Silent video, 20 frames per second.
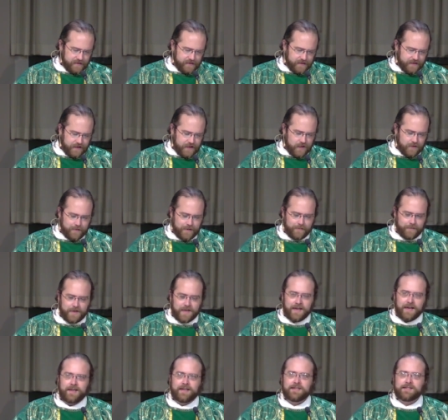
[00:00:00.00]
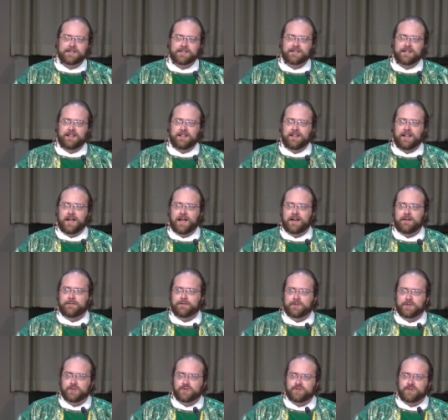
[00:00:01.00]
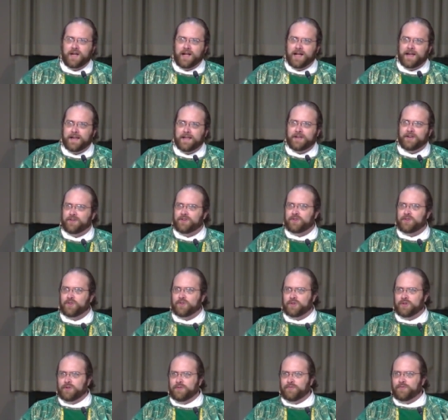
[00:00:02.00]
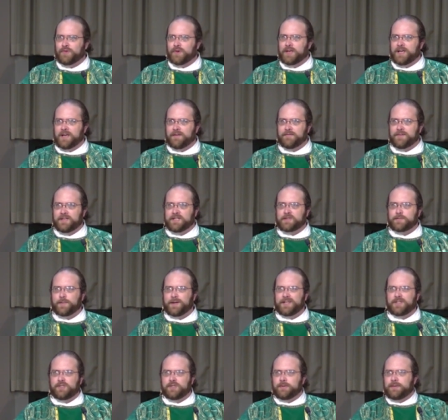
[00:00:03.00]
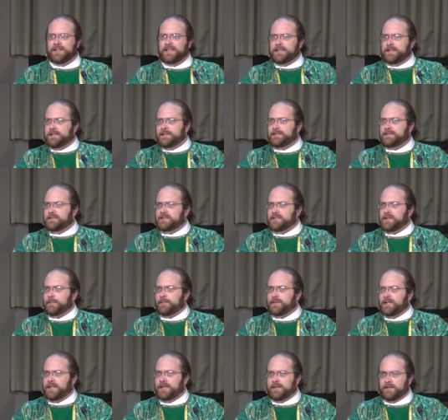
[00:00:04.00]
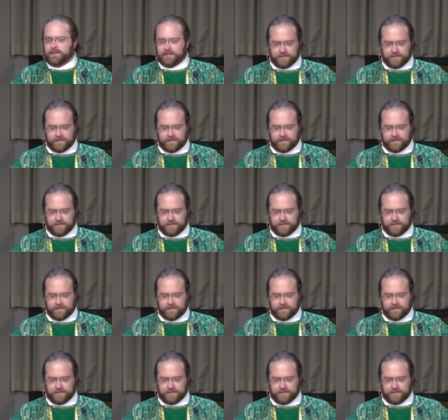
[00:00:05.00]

Human beings love to try and earn forgiveness by doing something,